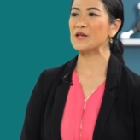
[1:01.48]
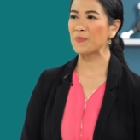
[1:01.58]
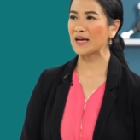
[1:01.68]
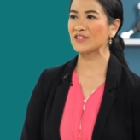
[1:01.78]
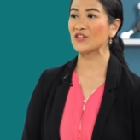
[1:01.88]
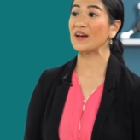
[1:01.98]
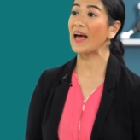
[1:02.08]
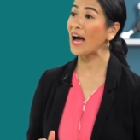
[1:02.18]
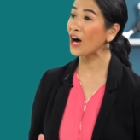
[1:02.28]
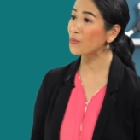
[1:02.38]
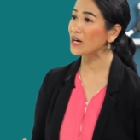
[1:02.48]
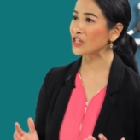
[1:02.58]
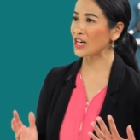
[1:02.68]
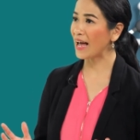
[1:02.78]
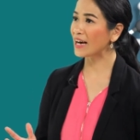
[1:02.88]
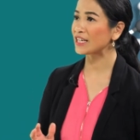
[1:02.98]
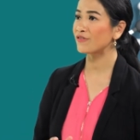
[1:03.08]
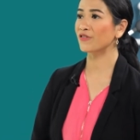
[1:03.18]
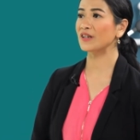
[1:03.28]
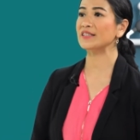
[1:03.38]
depends on how much
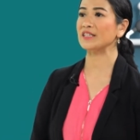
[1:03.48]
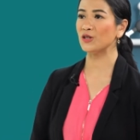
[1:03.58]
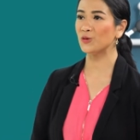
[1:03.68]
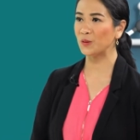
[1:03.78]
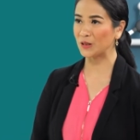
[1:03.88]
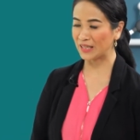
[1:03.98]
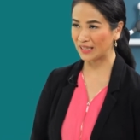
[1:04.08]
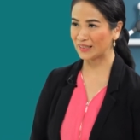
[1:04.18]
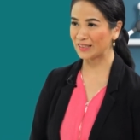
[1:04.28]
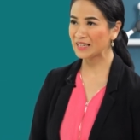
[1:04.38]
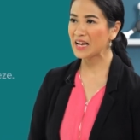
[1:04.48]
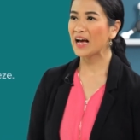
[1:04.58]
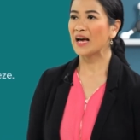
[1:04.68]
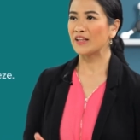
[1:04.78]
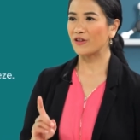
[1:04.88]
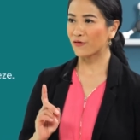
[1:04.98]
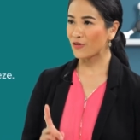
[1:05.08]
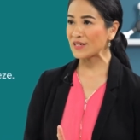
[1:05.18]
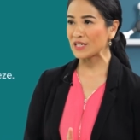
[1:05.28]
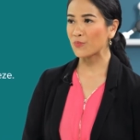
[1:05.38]
antifreeze you put in. The
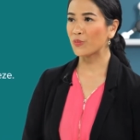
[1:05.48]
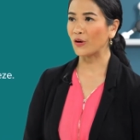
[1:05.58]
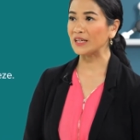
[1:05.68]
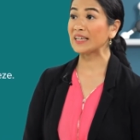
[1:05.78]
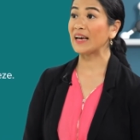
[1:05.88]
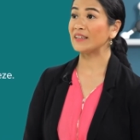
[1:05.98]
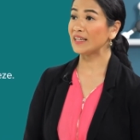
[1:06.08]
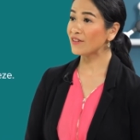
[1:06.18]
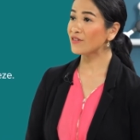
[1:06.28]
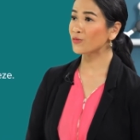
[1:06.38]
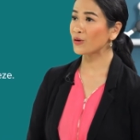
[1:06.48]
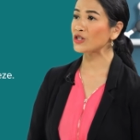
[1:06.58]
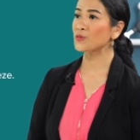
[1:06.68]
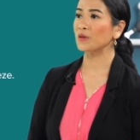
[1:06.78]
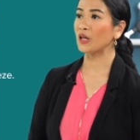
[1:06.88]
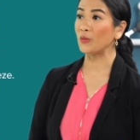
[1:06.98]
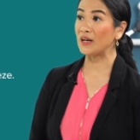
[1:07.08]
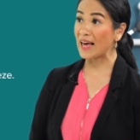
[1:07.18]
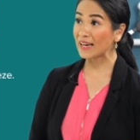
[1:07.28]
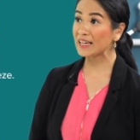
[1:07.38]
freezing point can even reach below
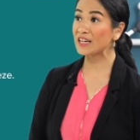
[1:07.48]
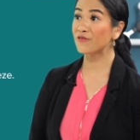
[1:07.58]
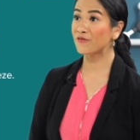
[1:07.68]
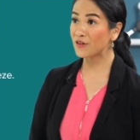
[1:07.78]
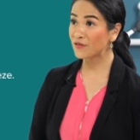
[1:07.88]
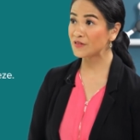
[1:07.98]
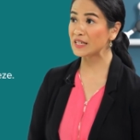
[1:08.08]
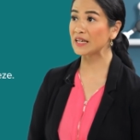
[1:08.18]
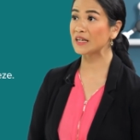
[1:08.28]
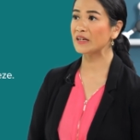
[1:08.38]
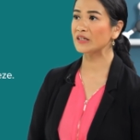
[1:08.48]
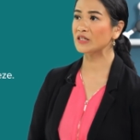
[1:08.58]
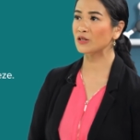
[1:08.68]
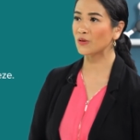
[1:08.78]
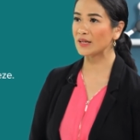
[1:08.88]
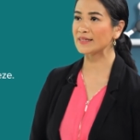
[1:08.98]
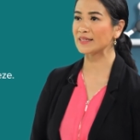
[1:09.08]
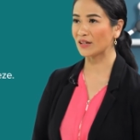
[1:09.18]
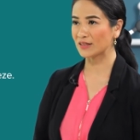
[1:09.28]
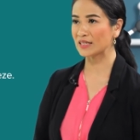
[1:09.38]
negative 50 degrees
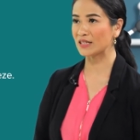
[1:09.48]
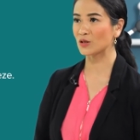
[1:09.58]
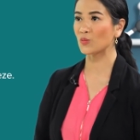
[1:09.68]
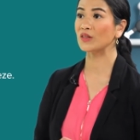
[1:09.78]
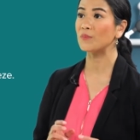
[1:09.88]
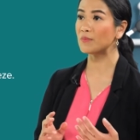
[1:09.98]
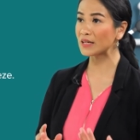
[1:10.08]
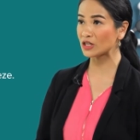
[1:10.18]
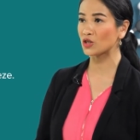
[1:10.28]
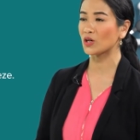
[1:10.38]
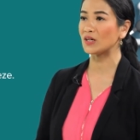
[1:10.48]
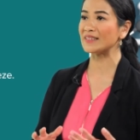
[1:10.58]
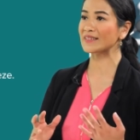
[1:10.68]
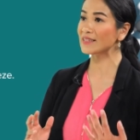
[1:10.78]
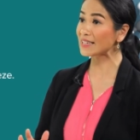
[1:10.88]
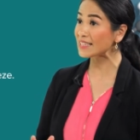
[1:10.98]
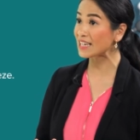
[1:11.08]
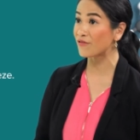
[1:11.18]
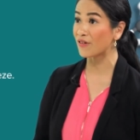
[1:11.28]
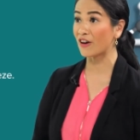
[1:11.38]
Celsius when the mixture is
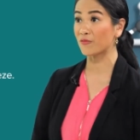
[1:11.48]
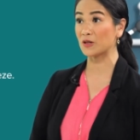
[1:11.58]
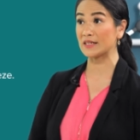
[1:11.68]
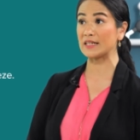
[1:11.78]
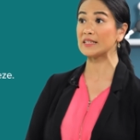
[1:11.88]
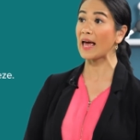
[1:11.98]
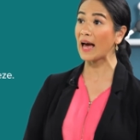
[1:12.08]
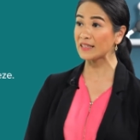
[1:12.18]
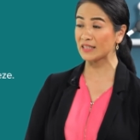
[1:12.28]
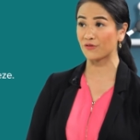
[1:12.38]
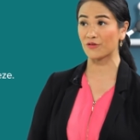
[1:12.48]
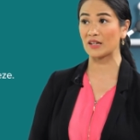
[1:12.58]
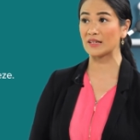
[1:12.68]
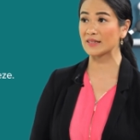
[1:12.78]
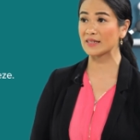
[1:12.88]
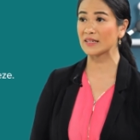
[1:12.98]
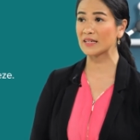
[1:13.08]
65% antifreeze.